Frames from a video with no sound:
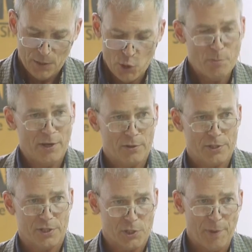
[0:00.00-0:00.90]
New
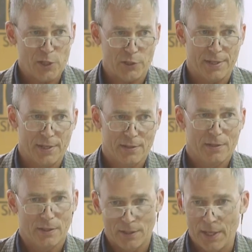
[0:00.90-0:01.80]
mothers especially
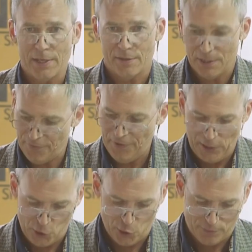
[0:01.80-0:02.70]
like this
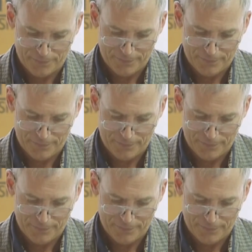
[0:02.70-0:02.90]
finish.